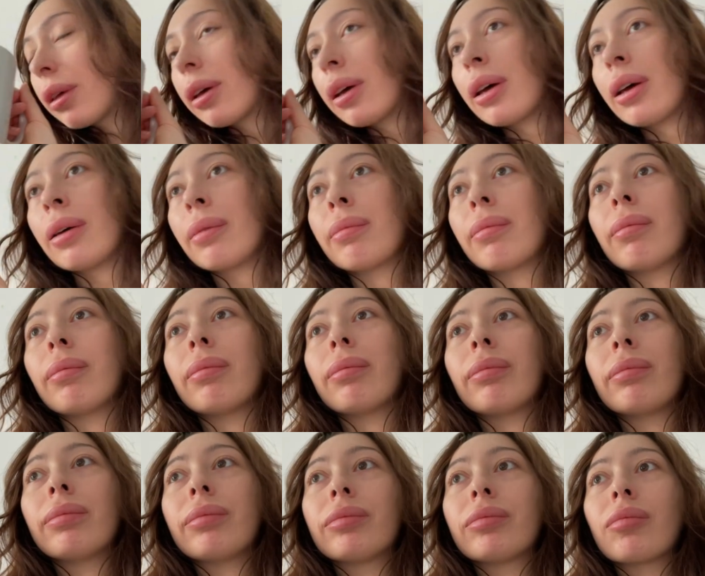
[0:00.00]

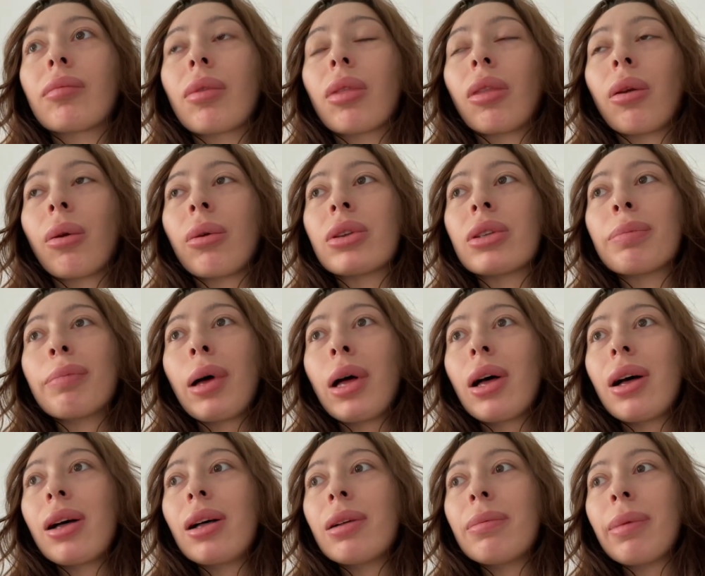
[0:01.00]
Um, throw his
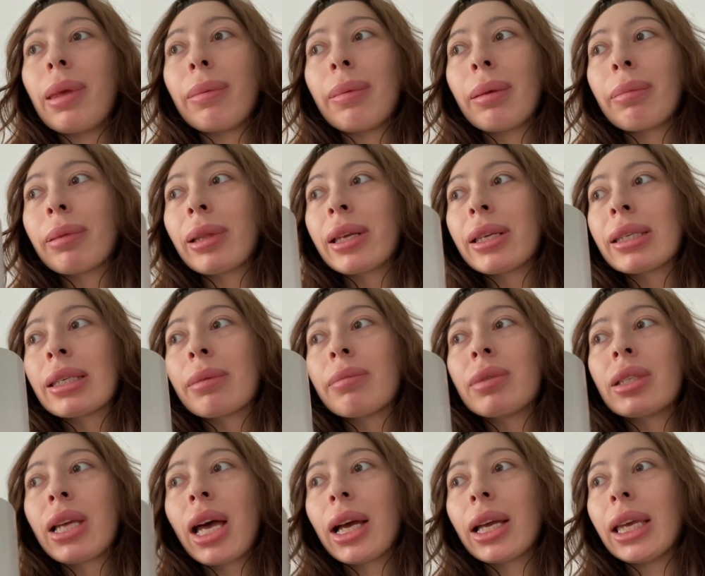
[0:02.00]
ball, maybe play some
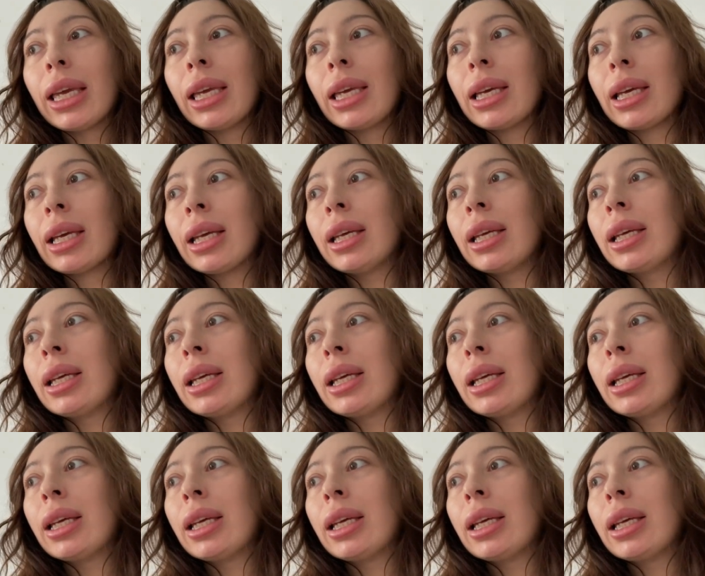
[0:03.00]
tuggy